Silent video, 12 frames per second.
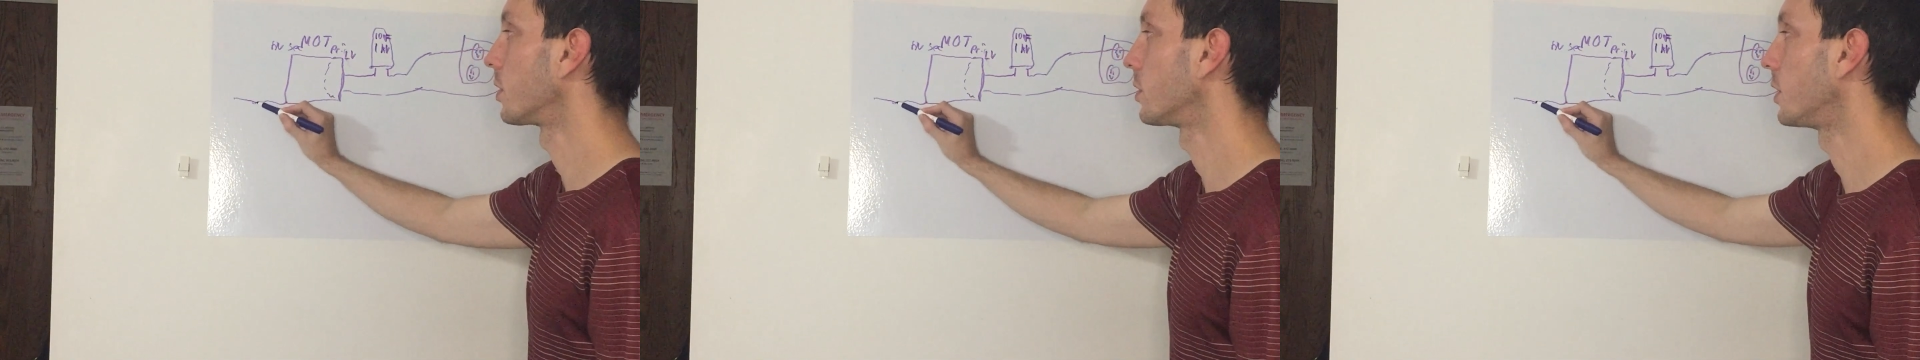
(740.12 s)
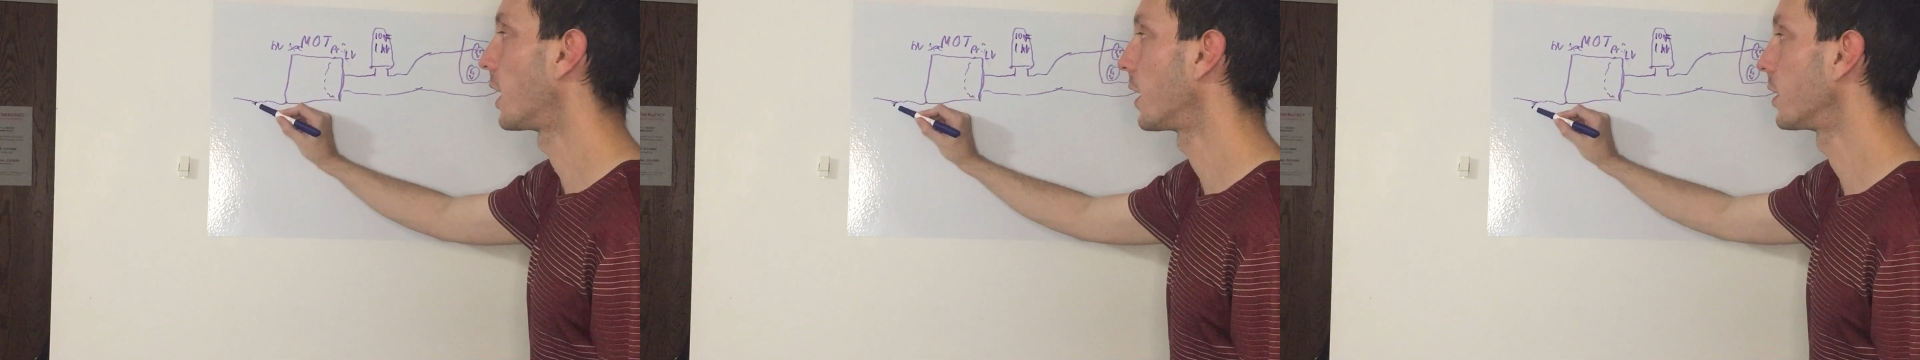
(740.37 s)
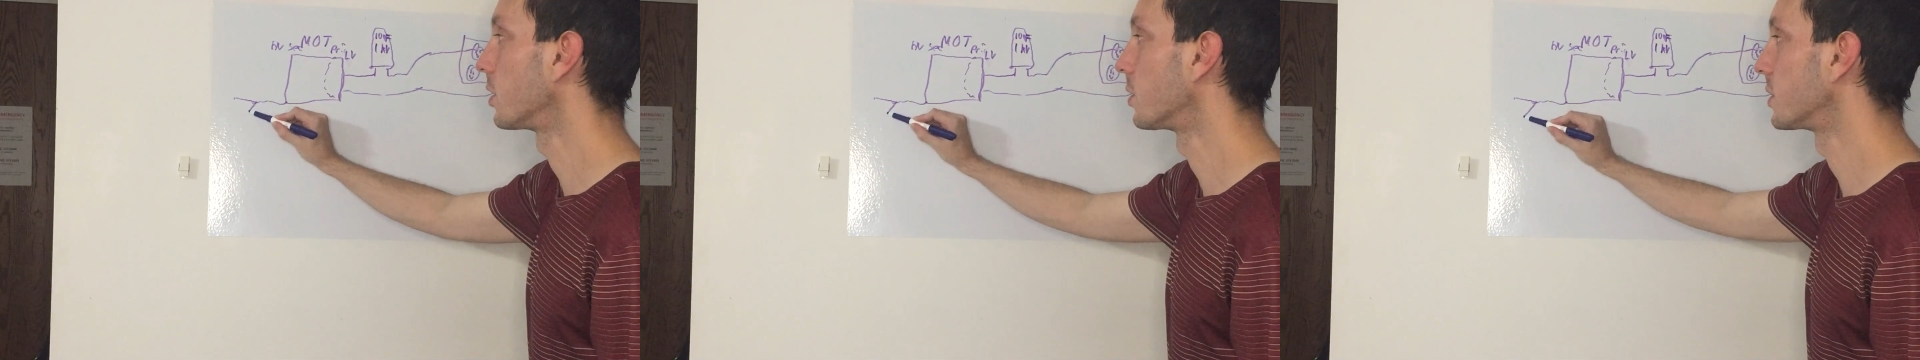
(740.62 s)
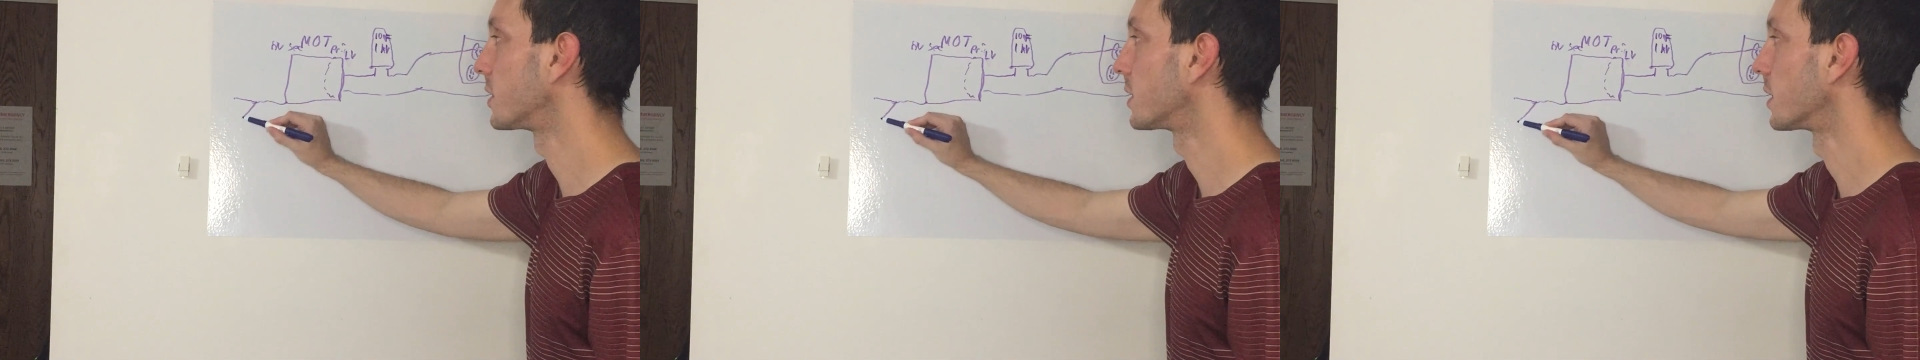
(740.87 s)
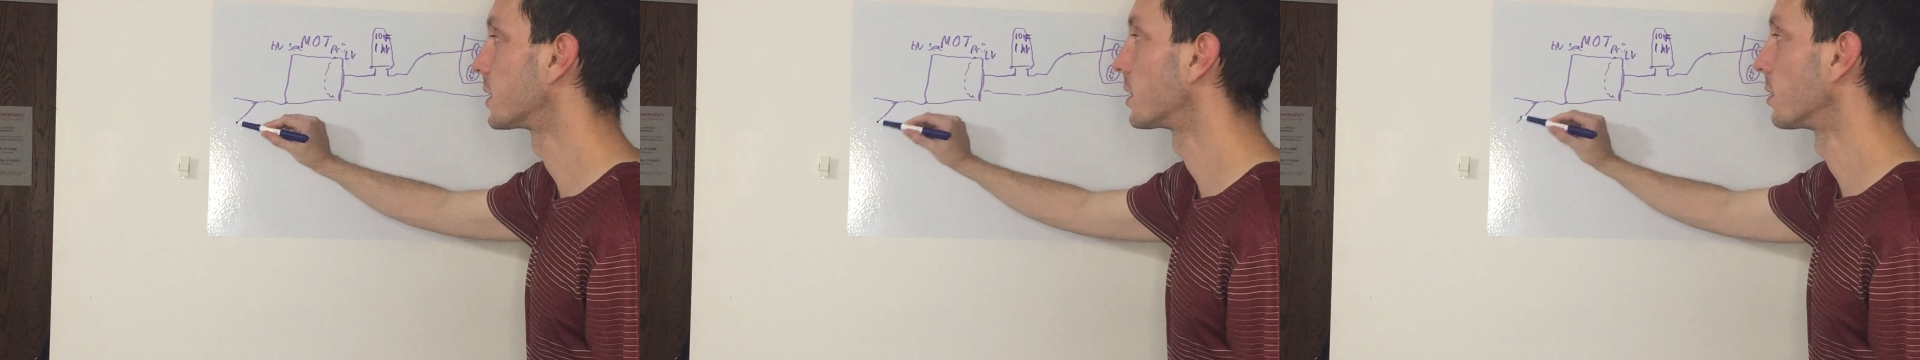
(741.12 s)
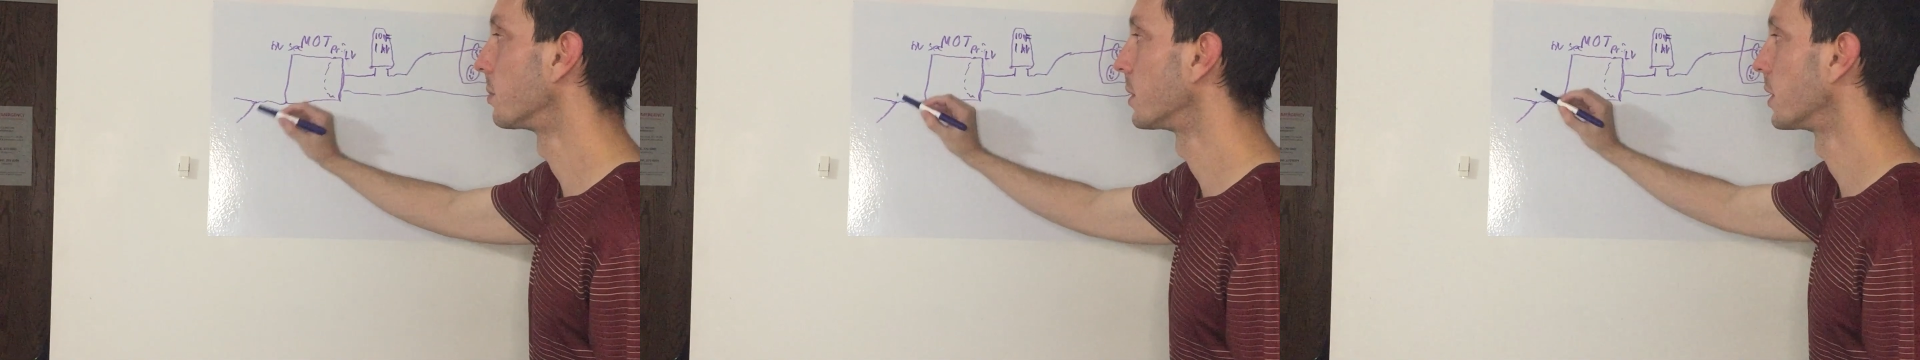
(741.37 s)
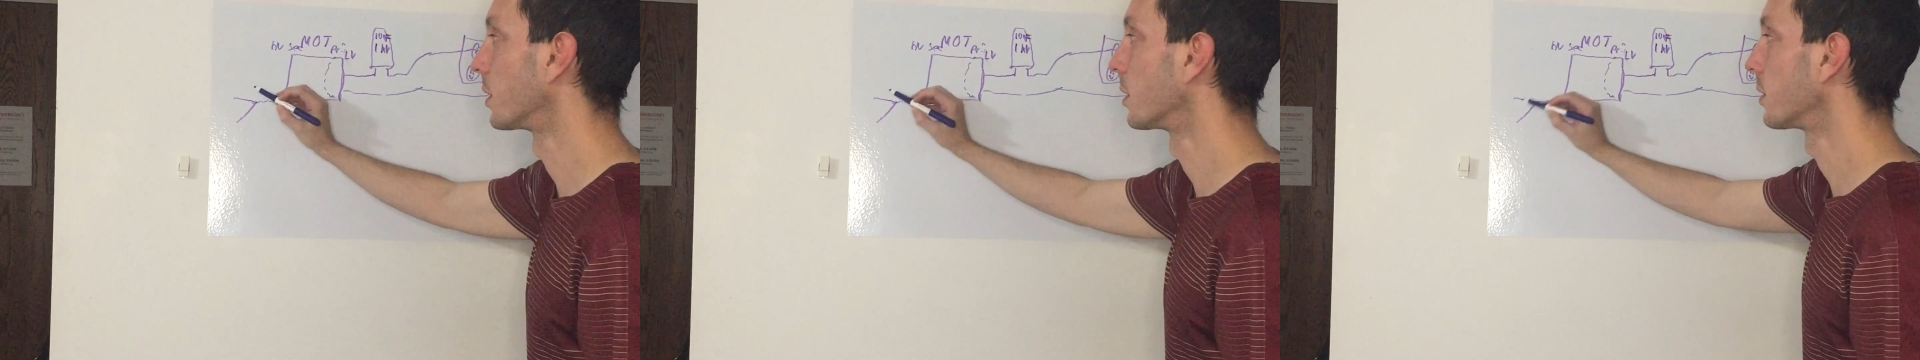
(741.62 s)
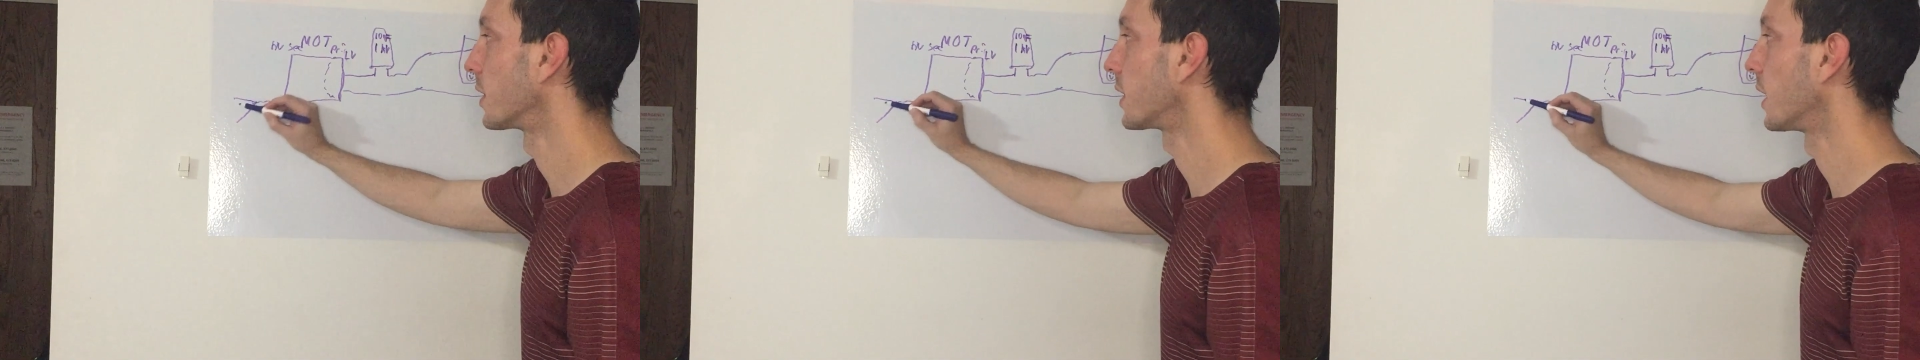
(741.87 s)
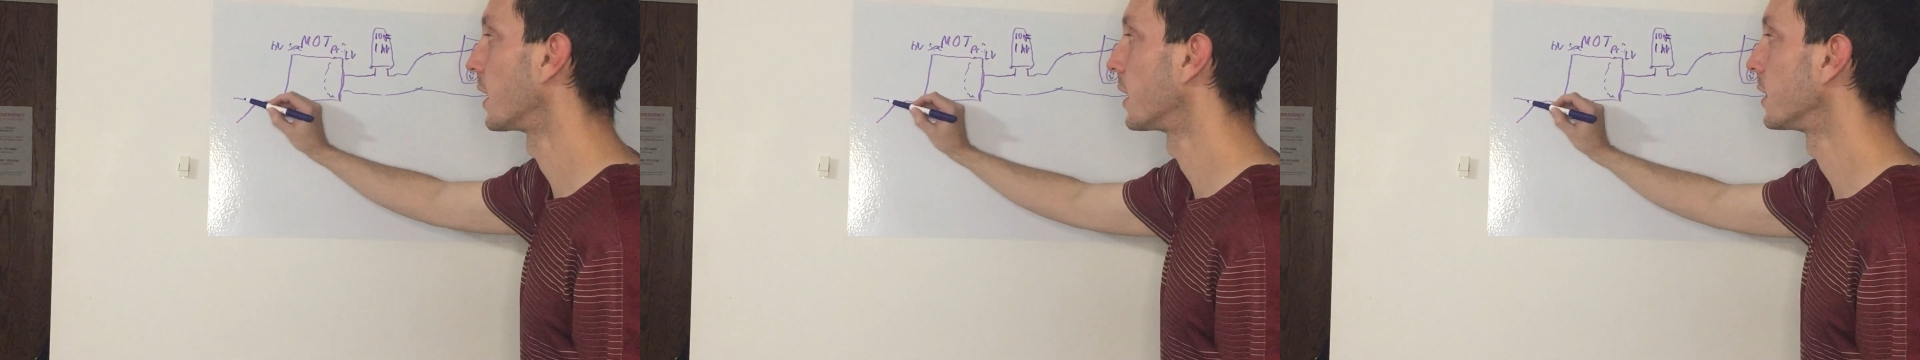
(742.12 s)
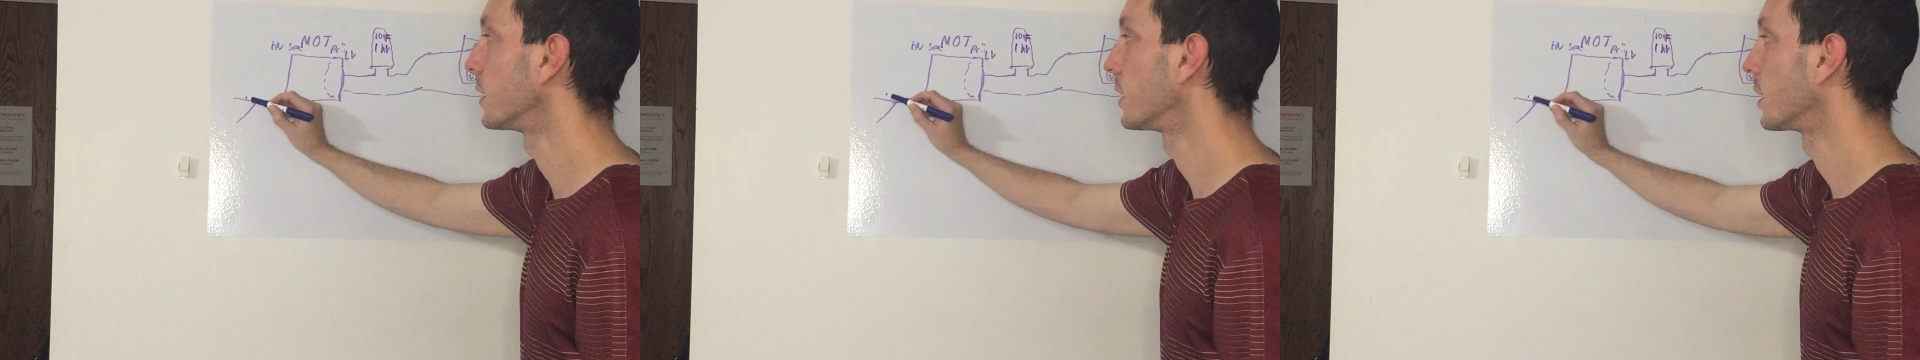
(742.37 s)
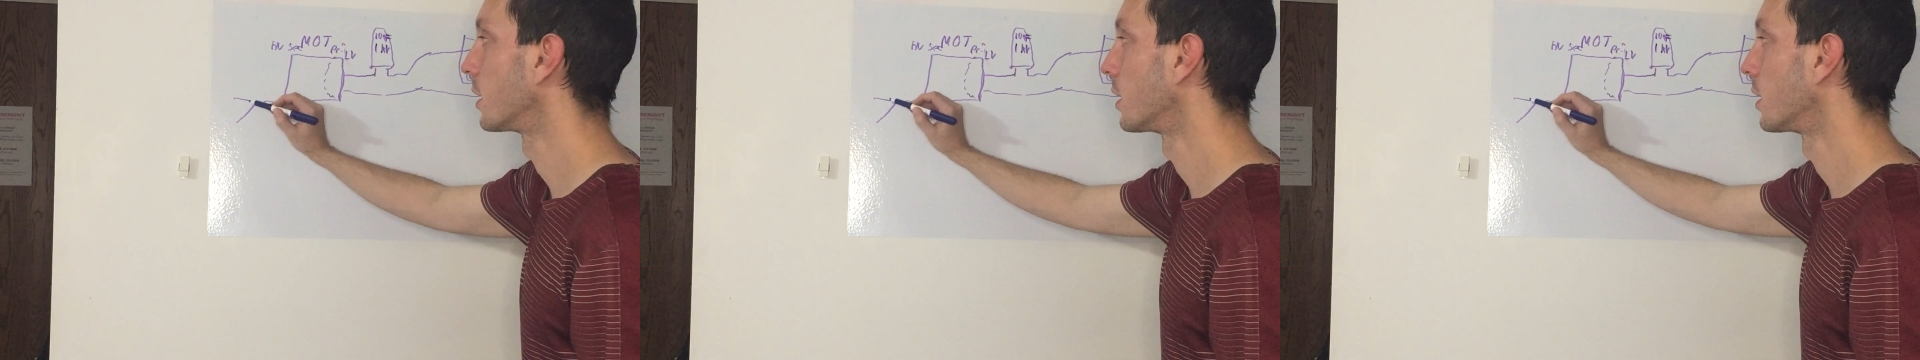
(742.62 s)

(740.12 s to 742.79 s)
our diode system here again,